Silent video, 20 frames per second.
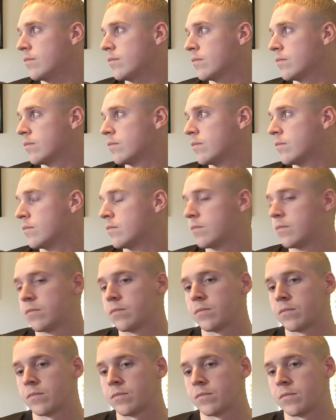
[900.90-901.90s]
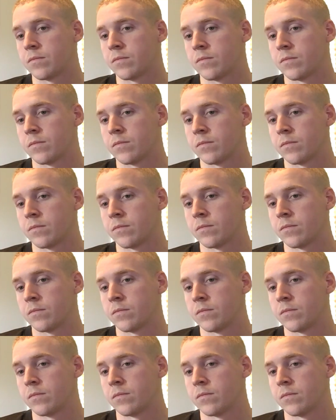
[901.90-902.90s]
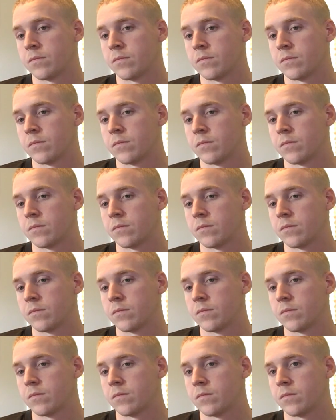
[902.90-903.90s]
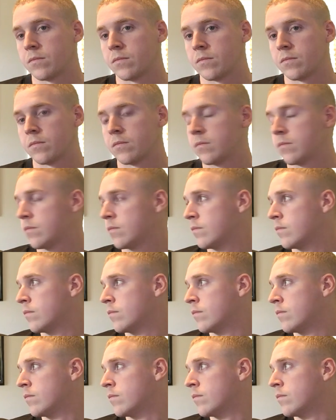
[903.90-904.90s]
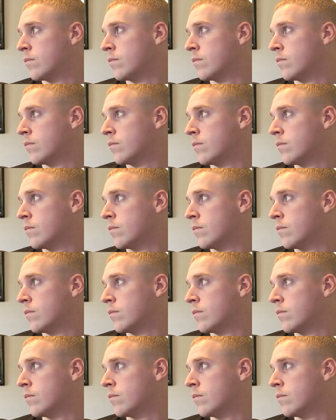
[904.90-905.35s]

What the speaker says: No words are spoken by the person on screen.